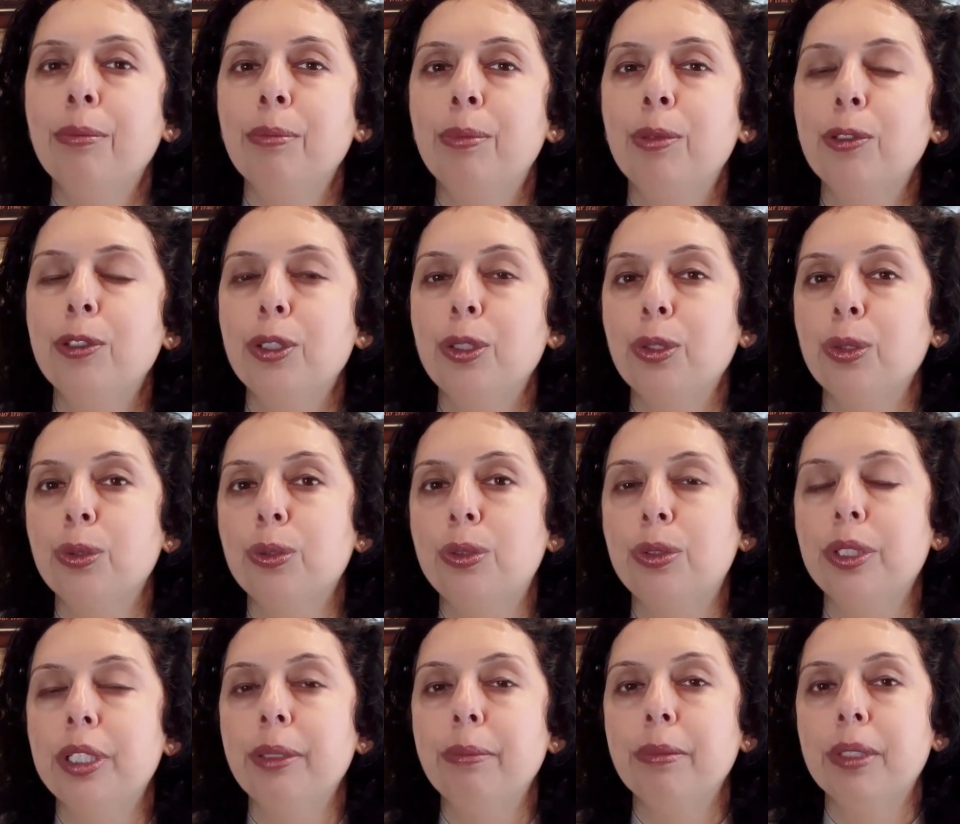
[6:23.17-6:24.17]
put your
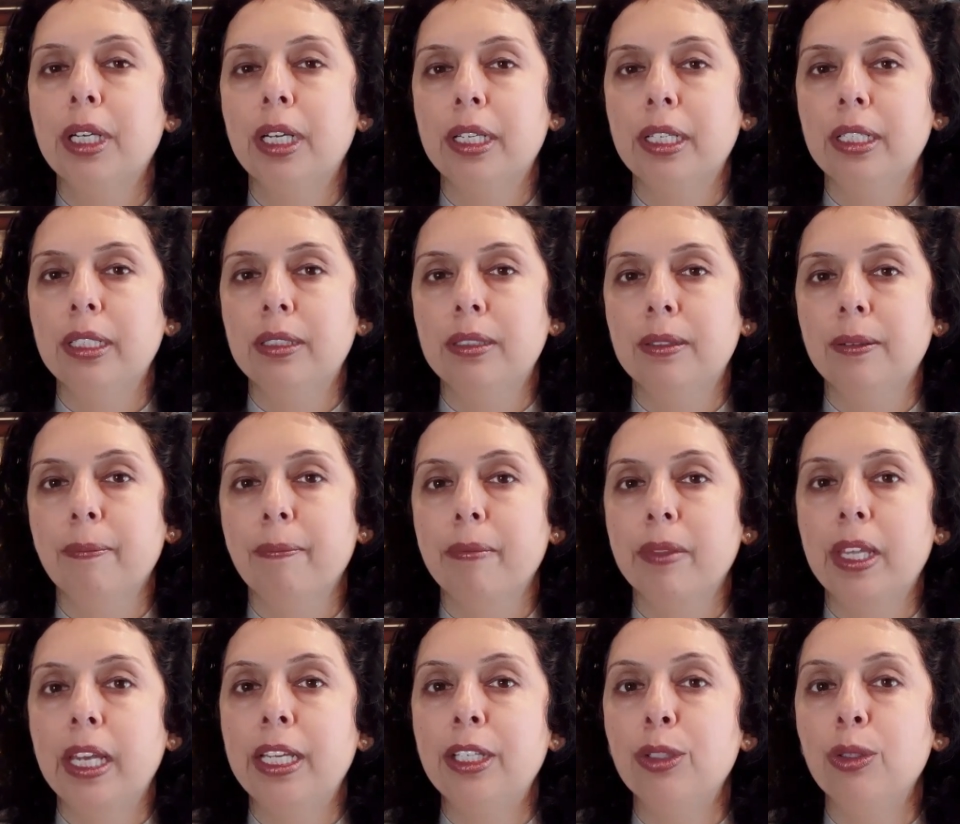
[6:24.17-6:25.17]
dream career
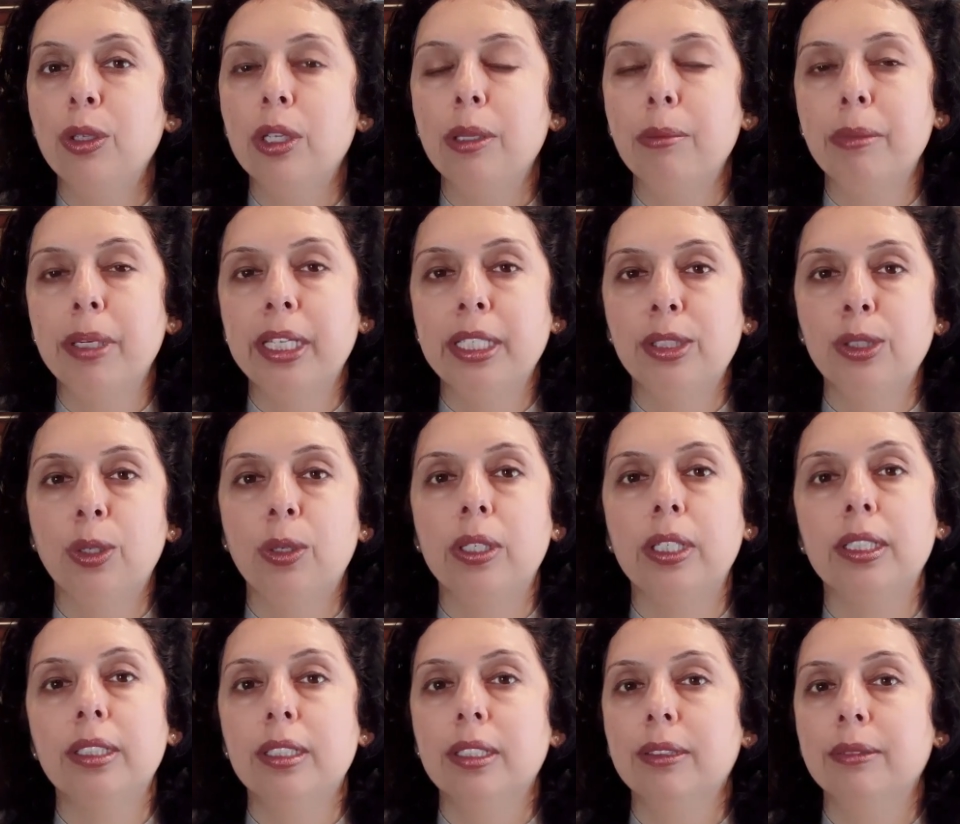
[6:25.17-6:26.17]
and your image on
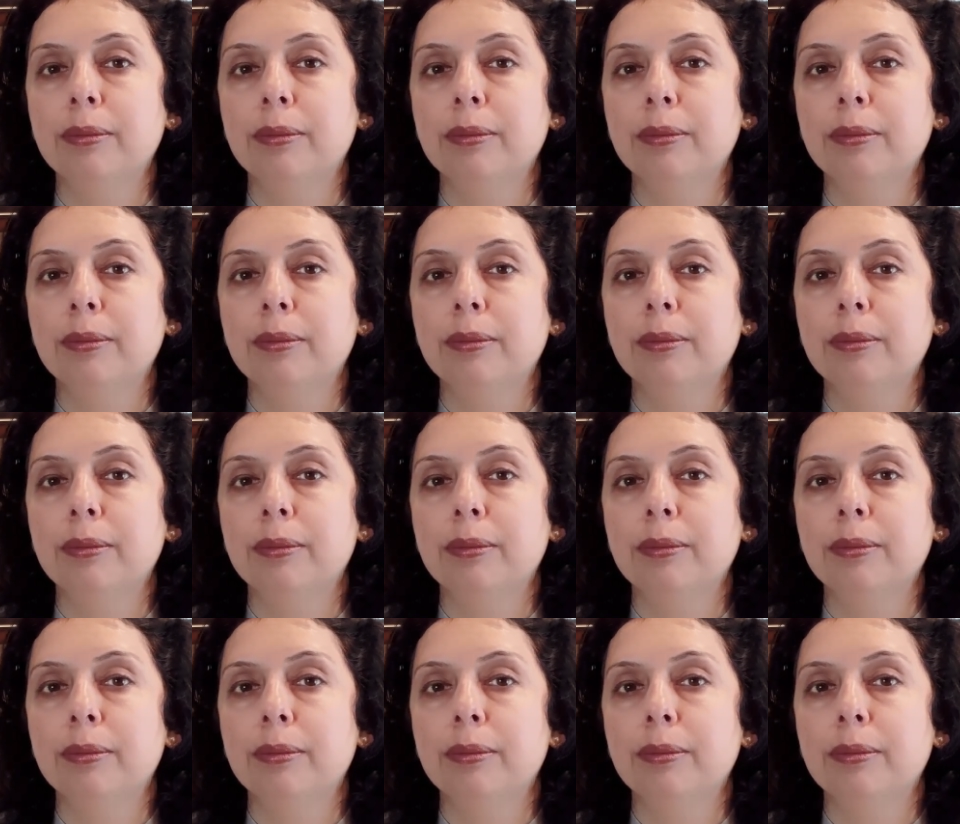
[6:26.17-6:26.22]
it.